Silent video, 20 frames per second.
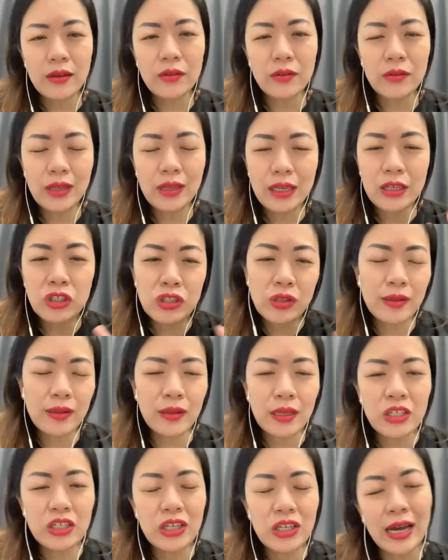each
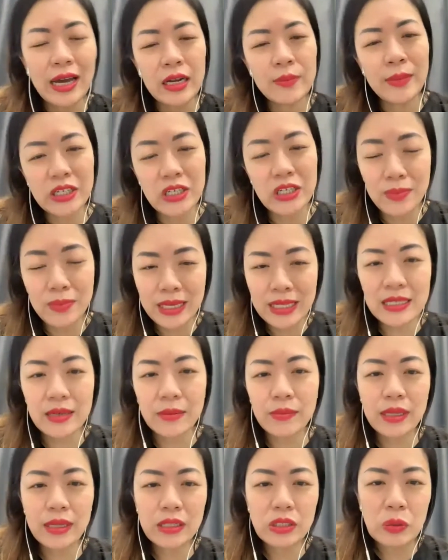item actually means
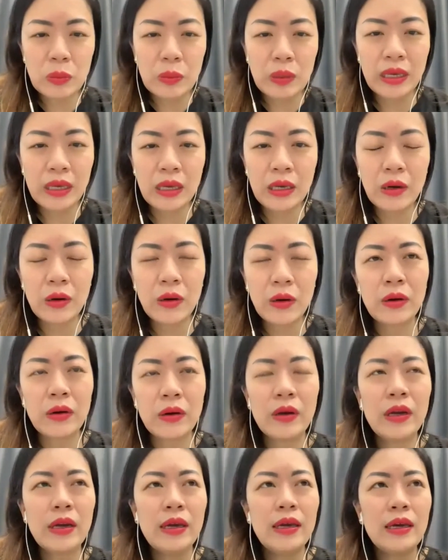something to me, or
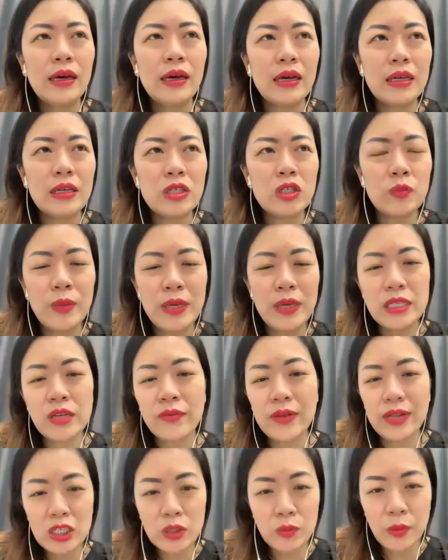speaks of
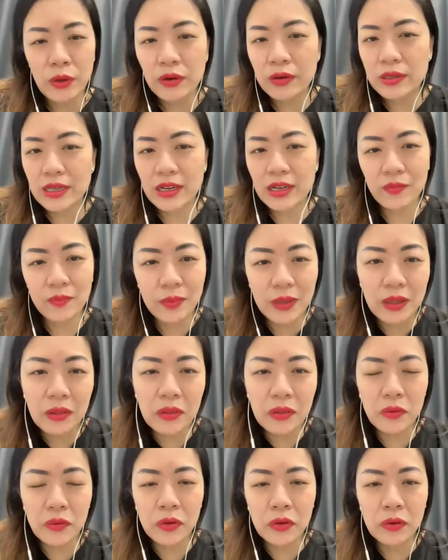an experience that I've been
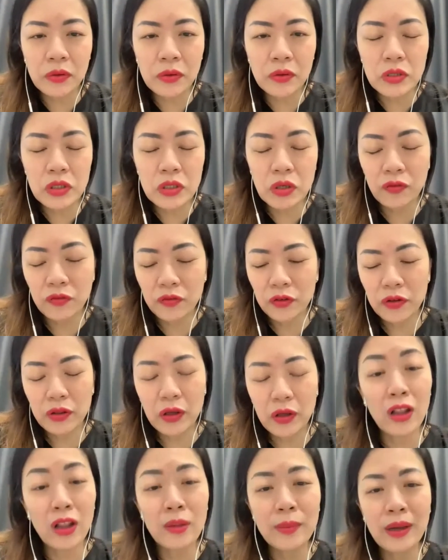through. So for the
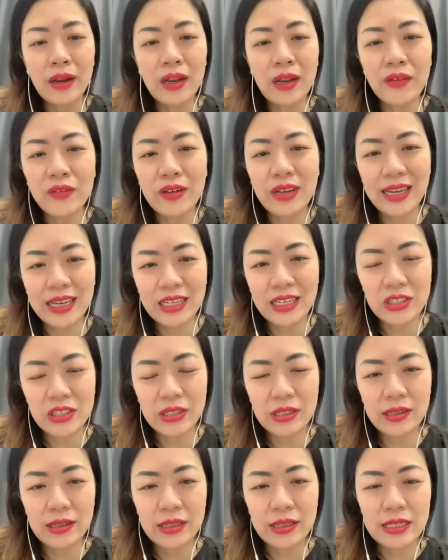All About Love
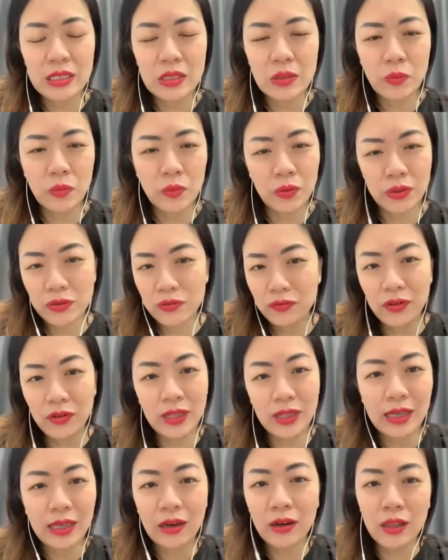collection, this was
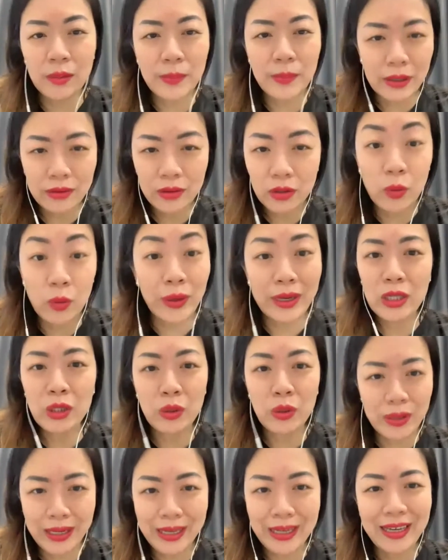really all about
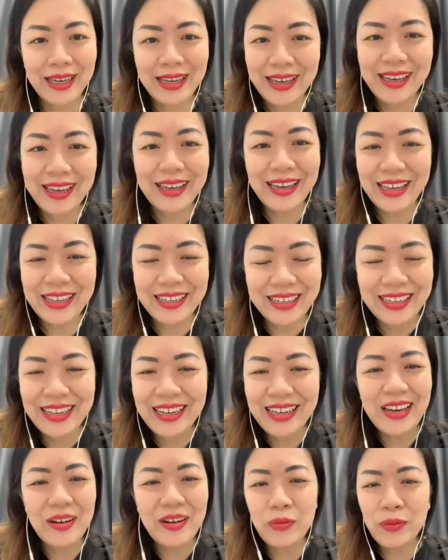2020
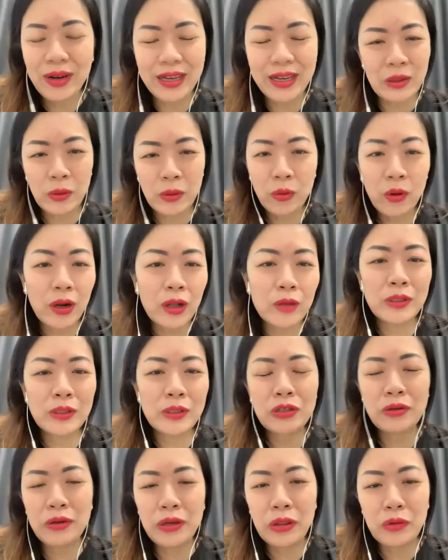and what the world was
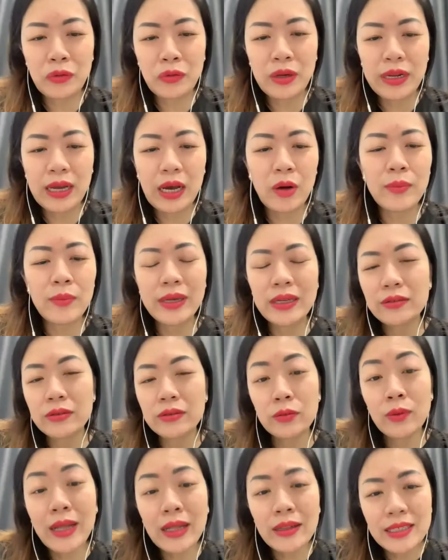going through, and how
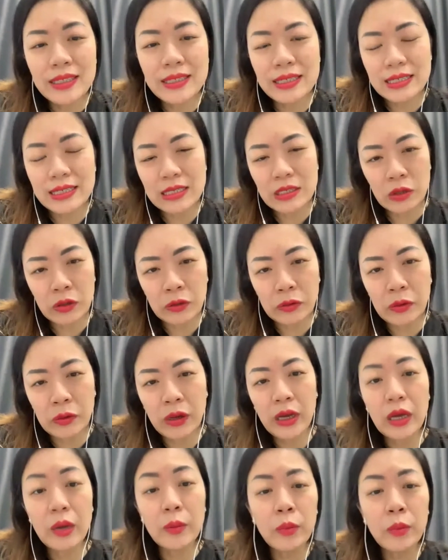mental wellness is so
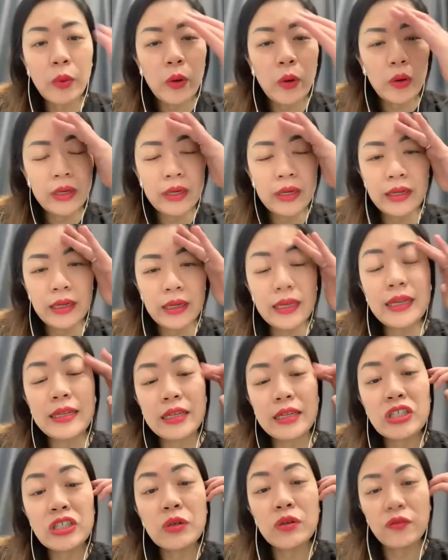important in
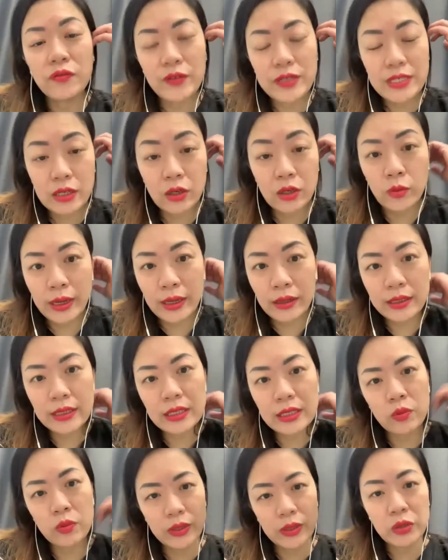addition to physical wellness,
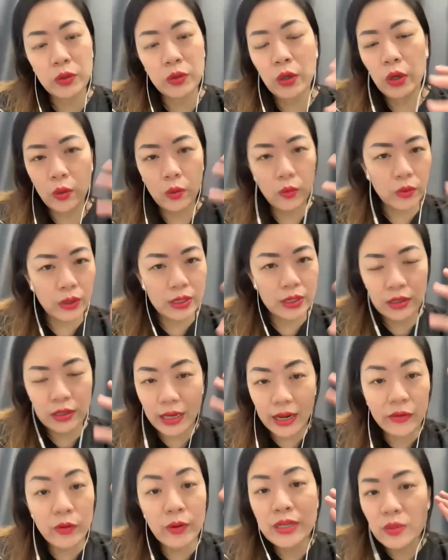which was on
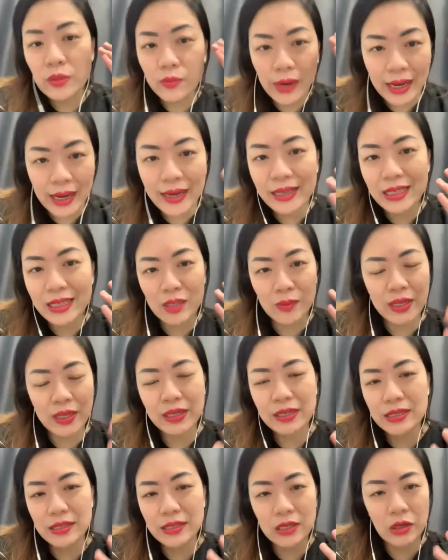everyone's minds
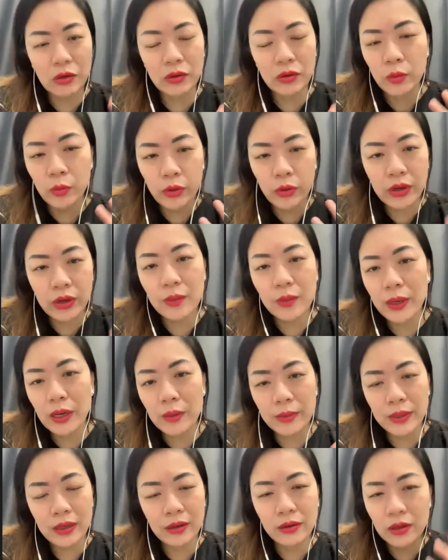because, you know, they're worried about
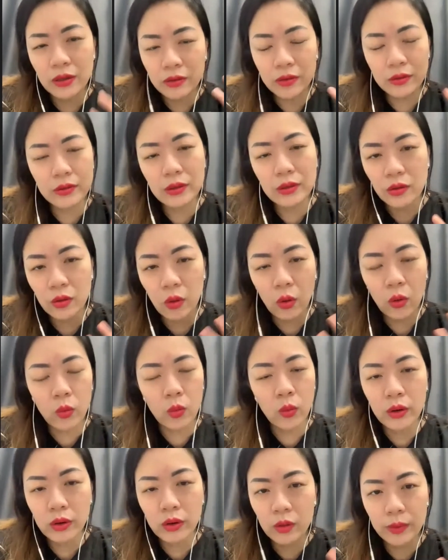being, you know, the whole
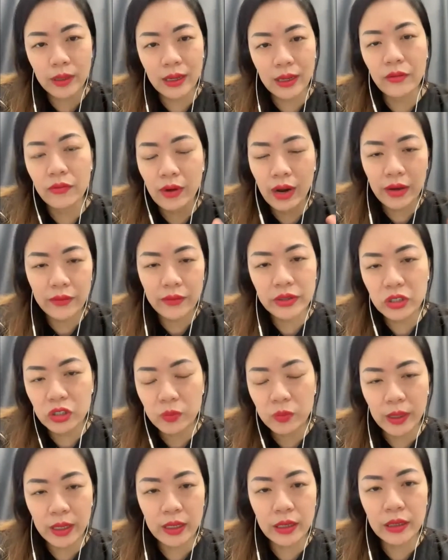world being like ravaged
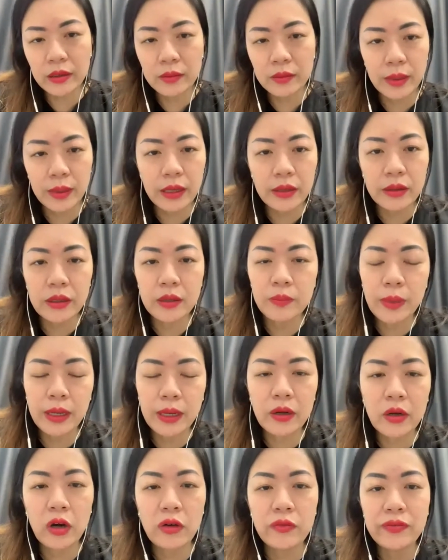by
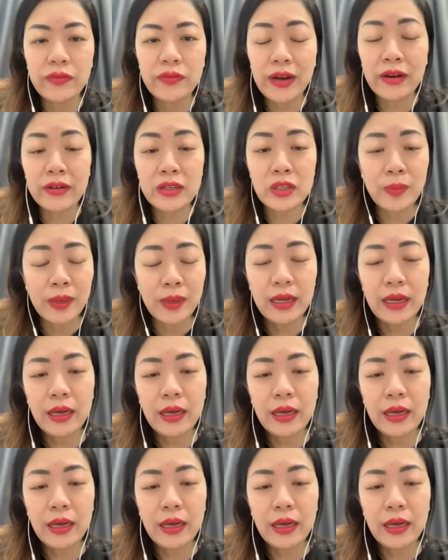the COVID virus. But